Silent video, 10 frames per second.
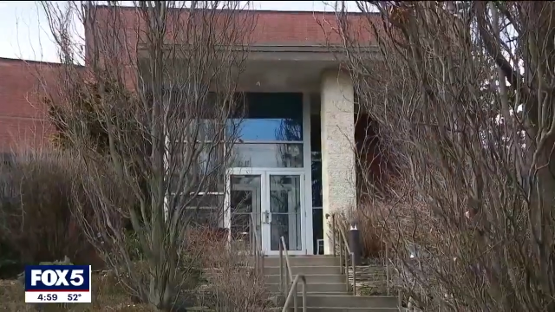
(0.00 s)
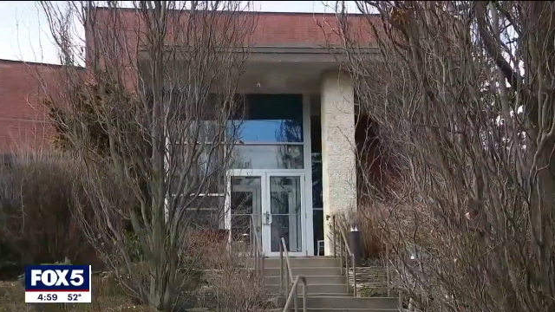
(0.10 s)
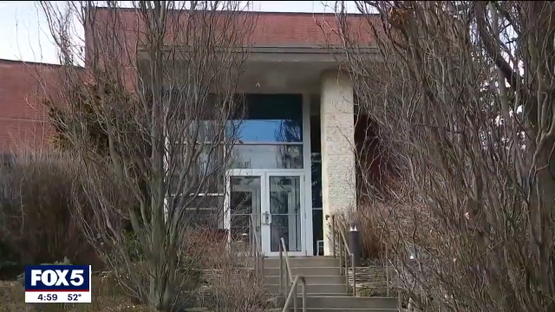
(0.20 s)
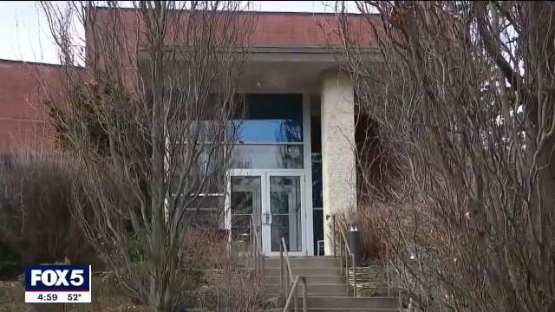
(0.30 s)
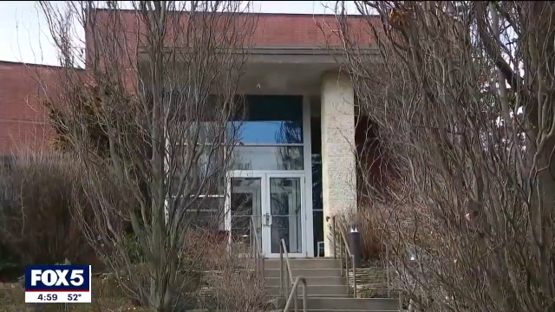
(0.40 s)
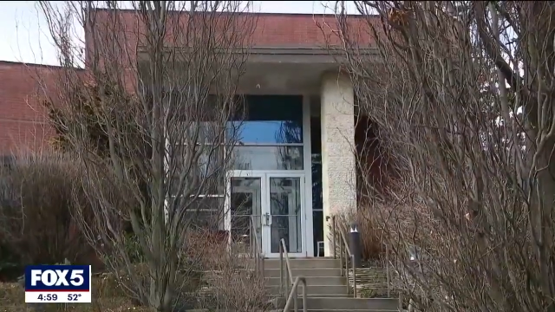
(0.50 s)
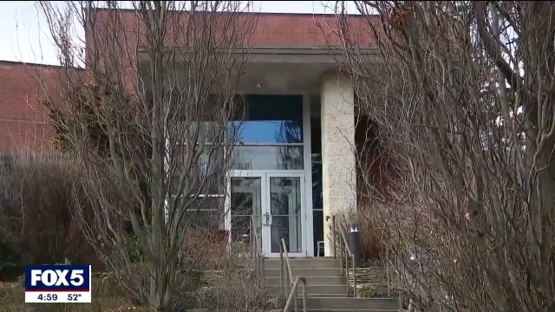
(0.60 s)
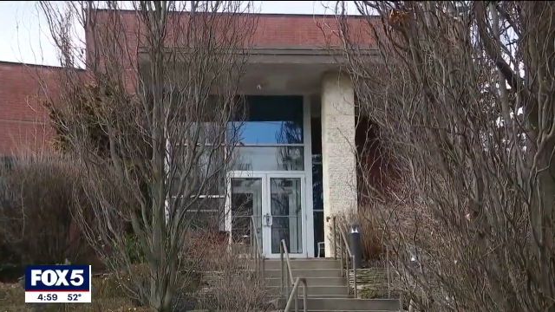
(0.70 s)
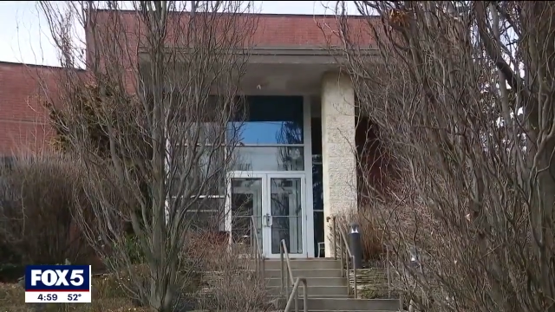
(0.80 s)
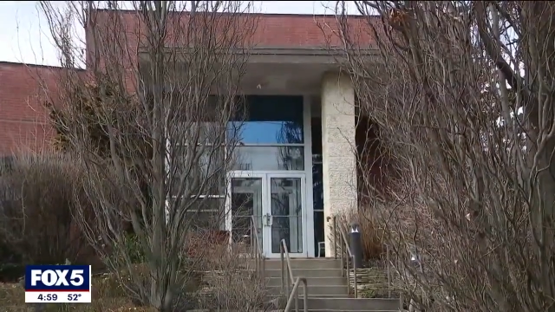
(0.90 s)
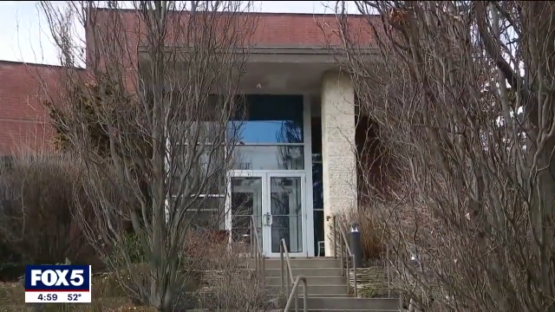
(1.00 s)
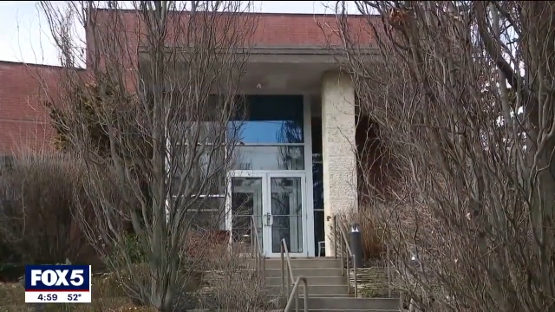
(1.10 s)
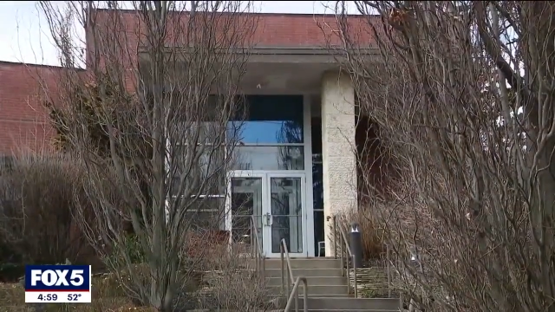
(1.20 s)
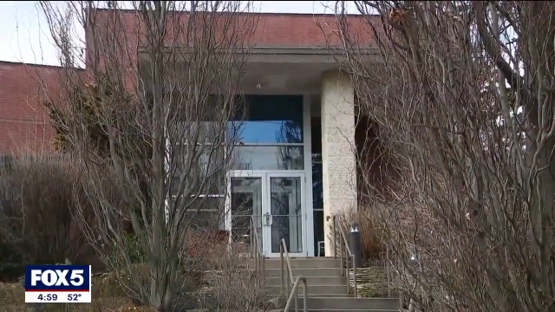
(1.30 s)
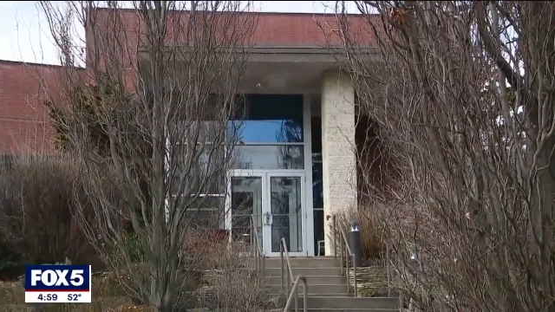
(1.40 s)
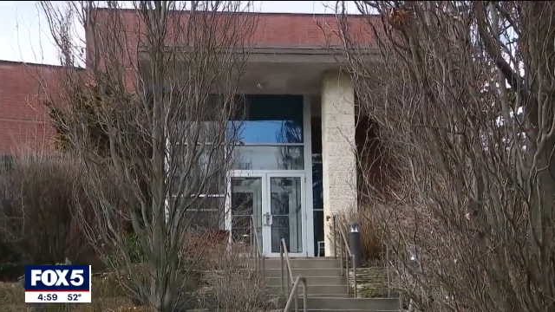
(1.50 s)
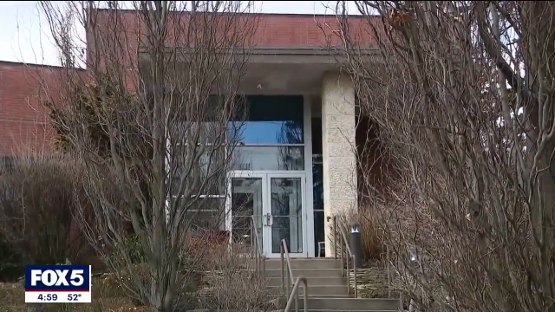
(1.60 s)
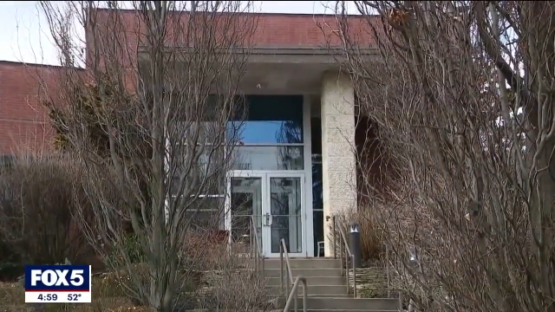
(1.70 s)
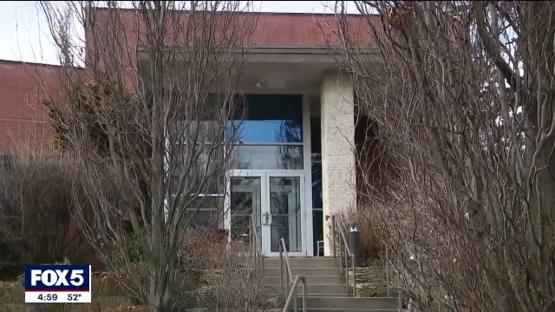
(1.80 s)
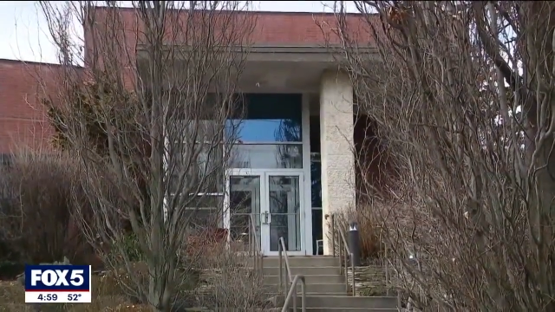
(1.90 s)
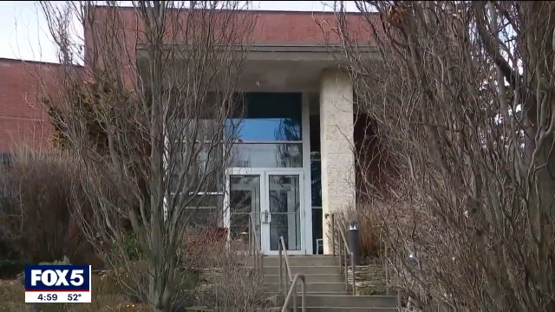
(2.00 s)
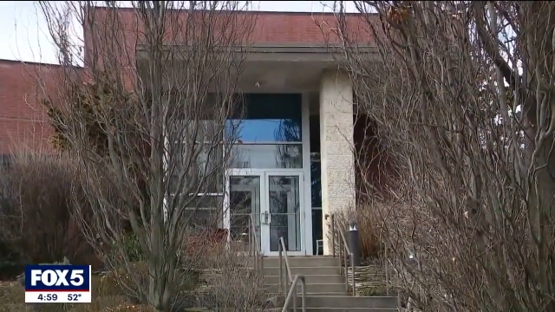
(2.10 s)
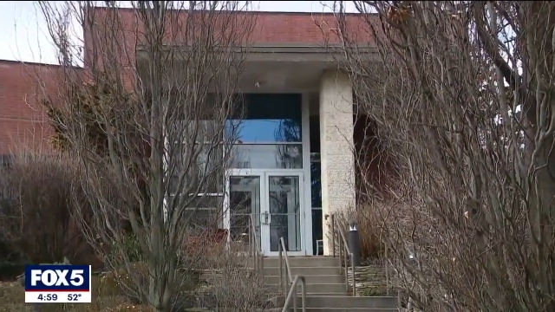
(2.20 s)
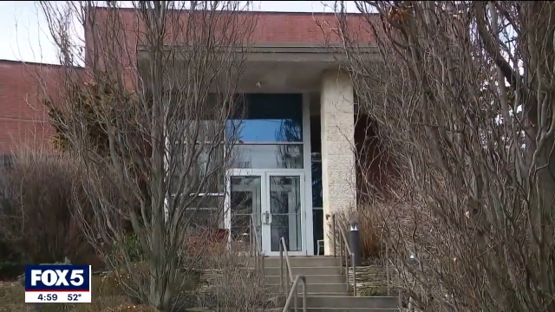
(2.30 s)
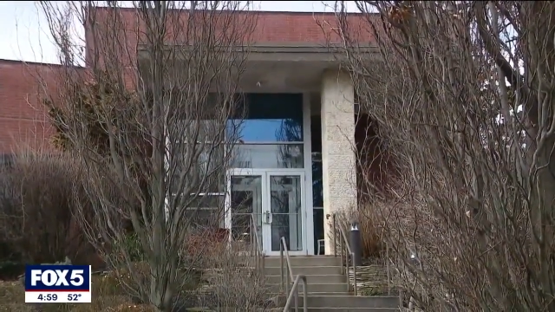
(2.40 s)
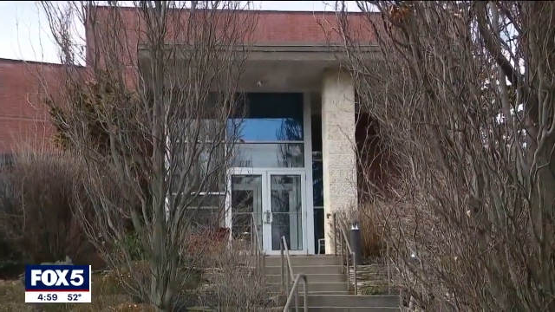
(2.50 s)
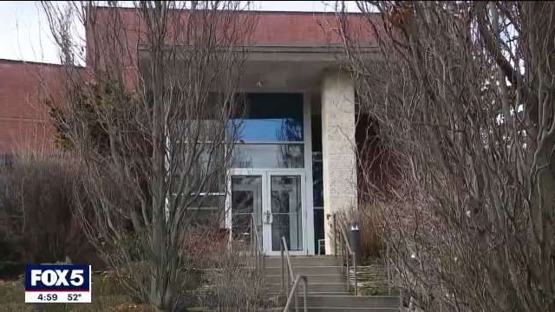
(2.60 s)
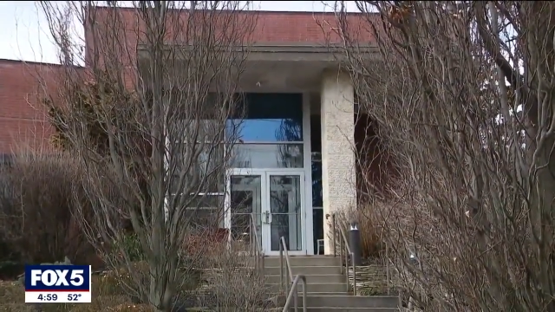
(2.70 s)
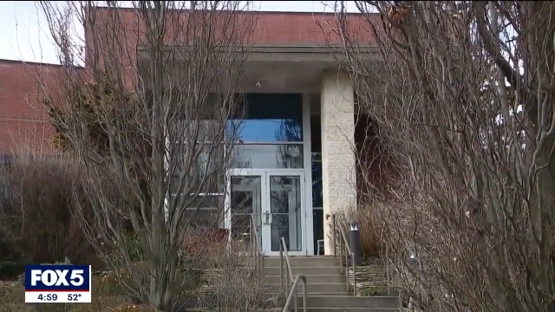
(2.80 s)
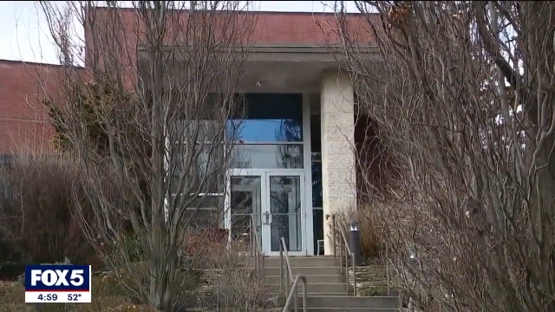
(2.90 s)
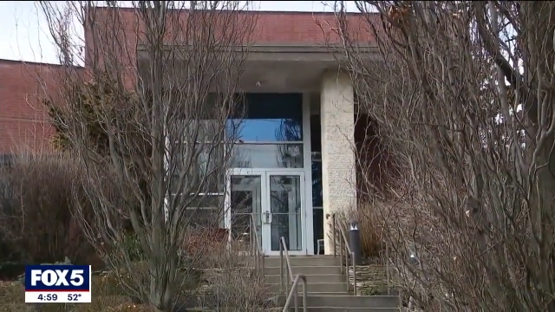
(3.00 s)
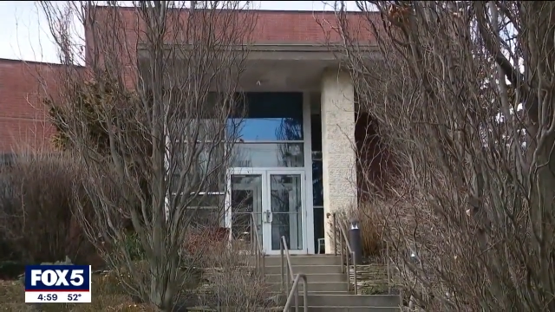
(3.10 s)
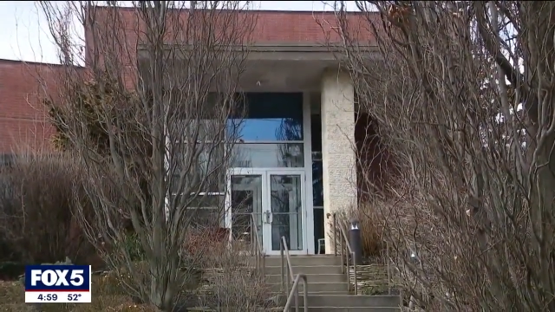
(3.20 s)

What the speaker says: [unreadable: no face in view]